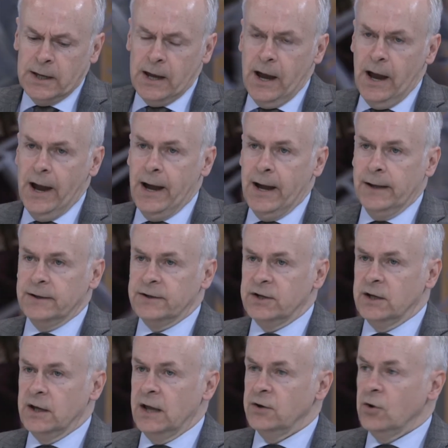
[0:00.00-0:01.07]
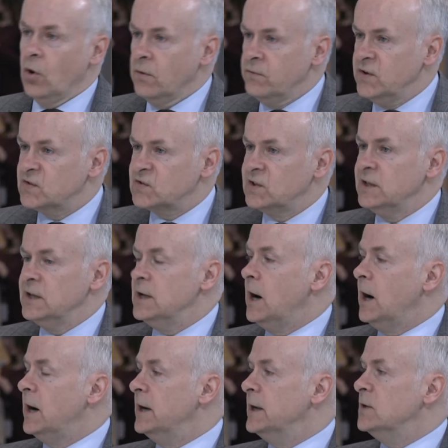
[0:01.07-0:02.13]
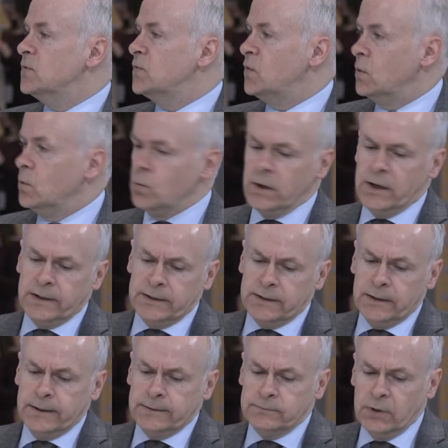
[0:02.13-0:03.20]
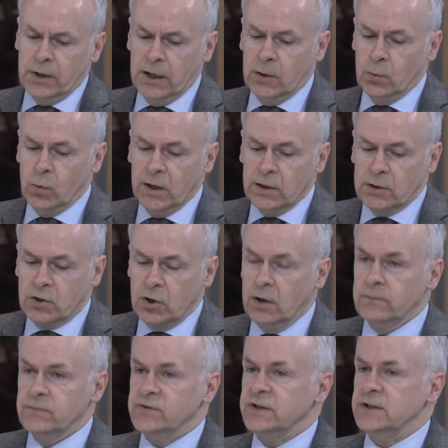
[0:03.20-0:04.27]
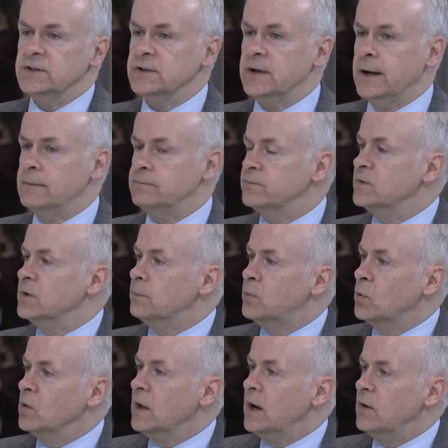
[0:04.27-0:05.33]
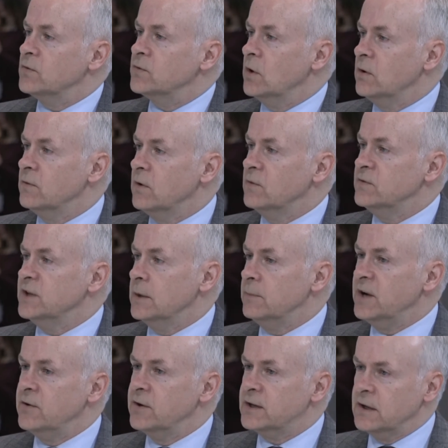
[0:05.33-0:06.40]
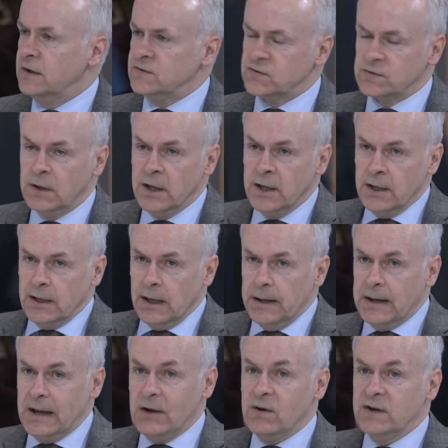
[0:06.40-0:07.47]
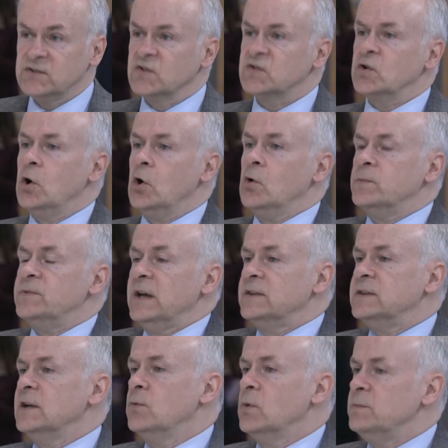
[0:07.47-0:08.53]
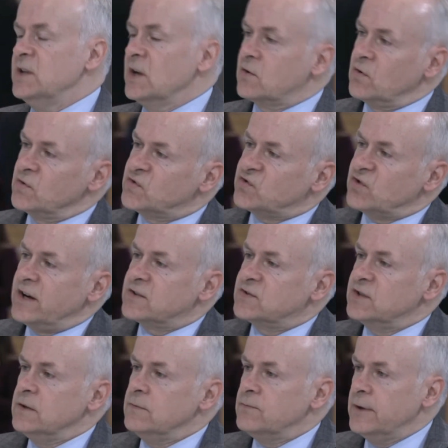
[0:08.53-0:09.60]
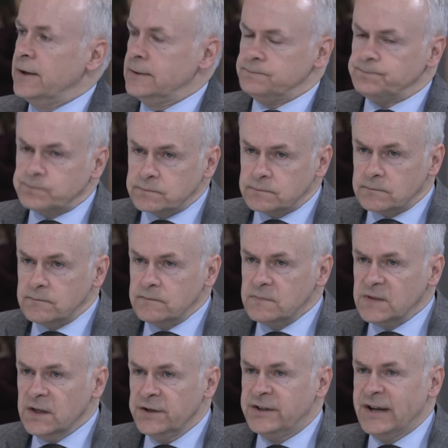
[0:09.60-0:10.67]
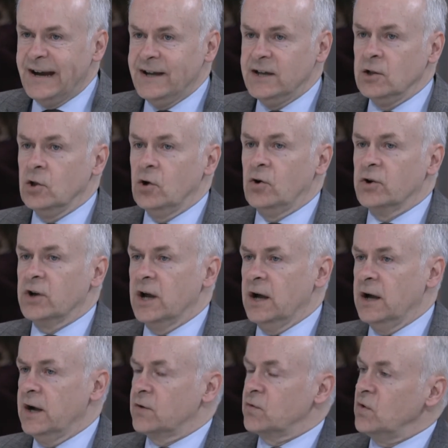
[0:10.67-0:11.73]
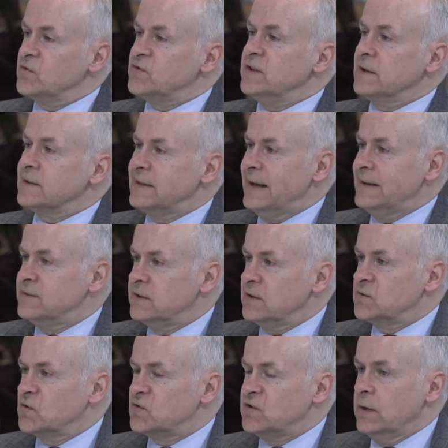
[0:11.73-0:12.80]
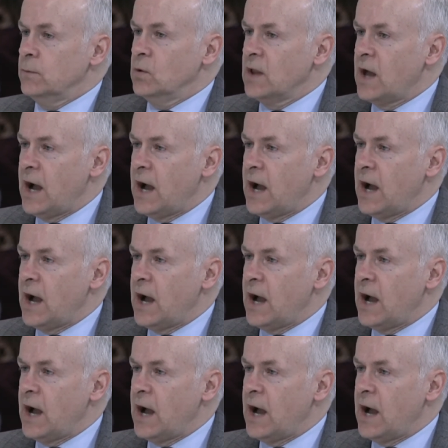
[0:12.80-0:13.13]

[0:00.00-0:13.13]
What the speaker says: And obviously, I, for one, welcome the pullout of the Americans. And now I just hope that there would be a constructive dialogue across the Atlantic to say, well,